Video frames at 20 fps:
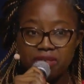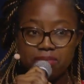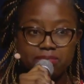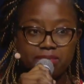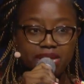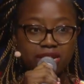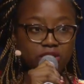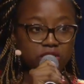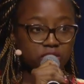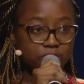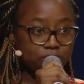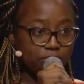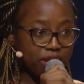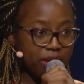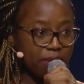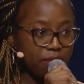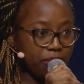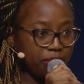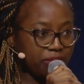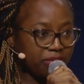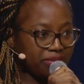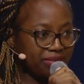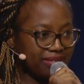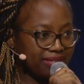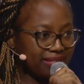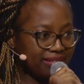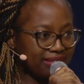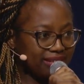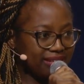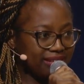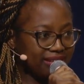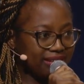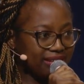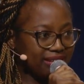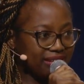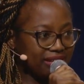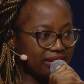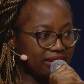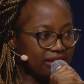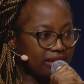million people,
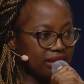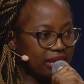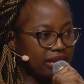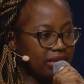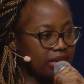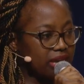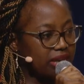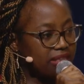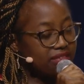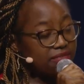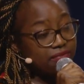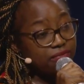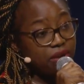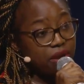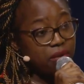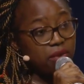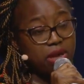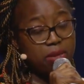then it's very